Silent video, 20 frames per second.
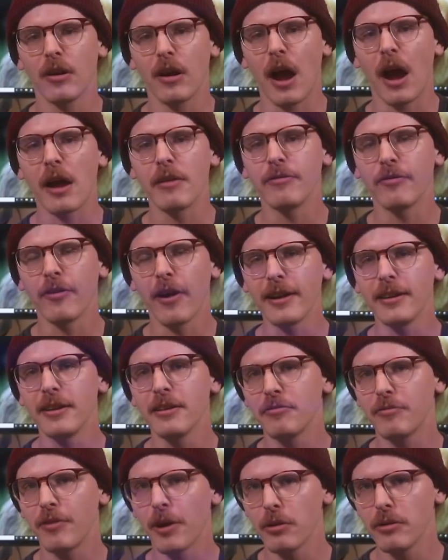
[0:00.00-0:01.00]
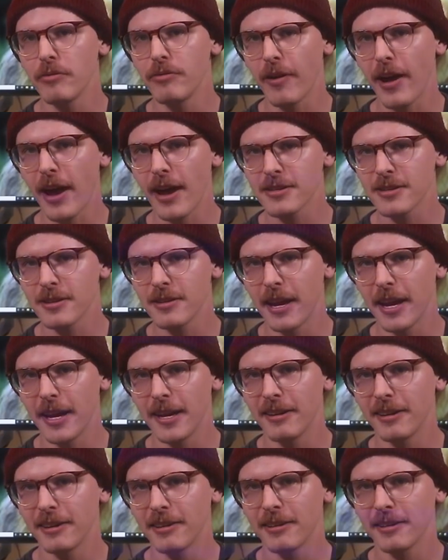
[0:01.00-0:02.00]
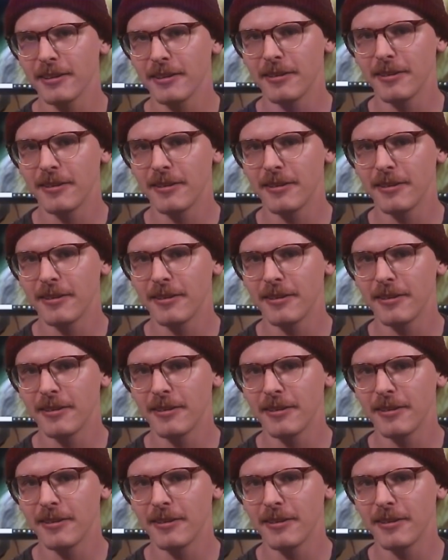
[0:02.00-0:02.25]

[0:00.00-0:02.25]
I find it very fascinating